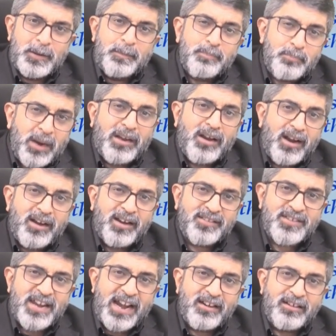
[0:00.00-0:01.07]
but
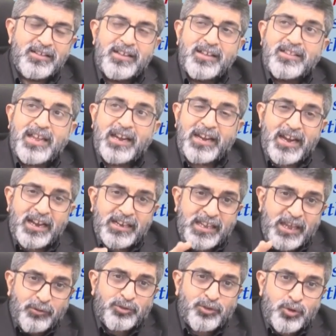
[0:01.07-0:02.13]
understand that it
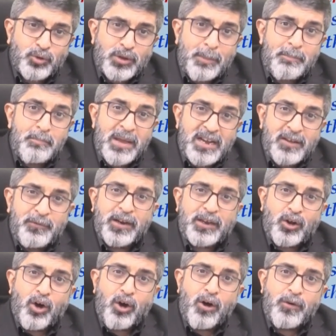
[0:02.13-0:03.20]
gives you the benefit
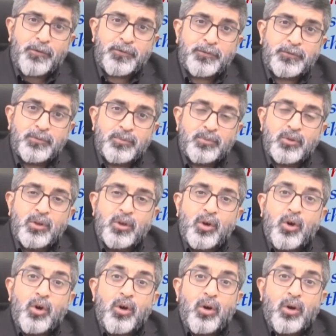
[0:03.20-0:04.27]
of
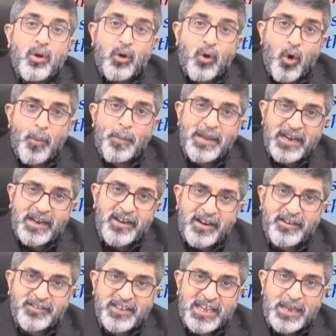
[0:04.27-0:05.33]

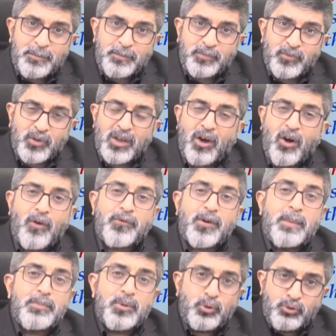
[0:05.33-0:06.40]
open-ended scheme of a
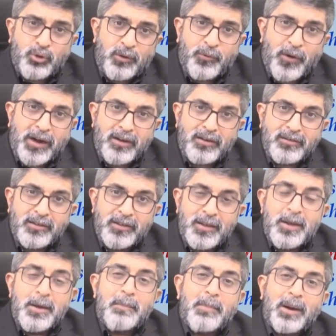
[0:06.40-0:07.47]
mutual fund
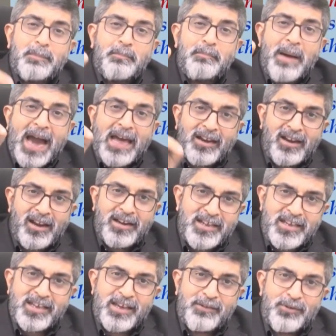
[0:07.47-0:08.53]
but
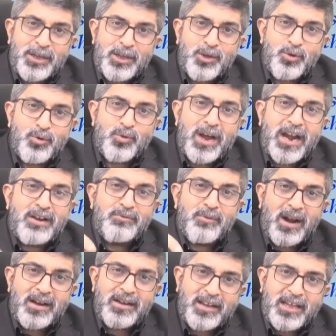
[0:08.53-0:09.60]
parallelly giving you
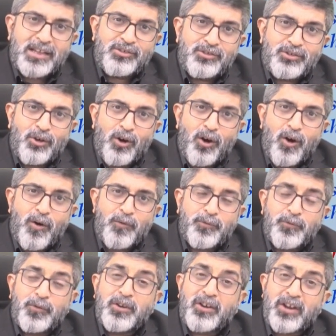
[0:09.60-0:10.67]
advantage
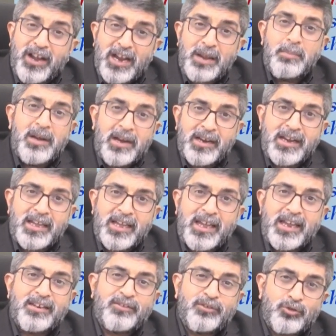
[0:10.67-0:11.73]
of tradability
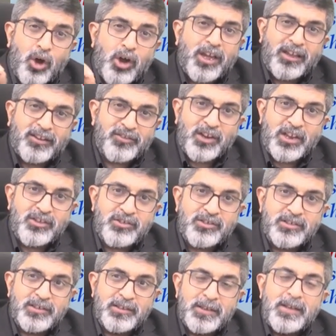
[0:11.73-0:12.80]
in stock exchange,
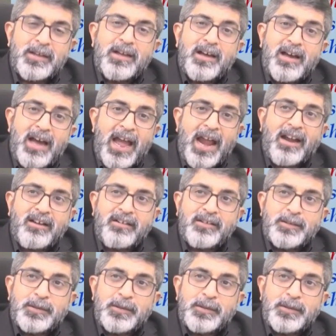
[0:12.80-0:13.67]
and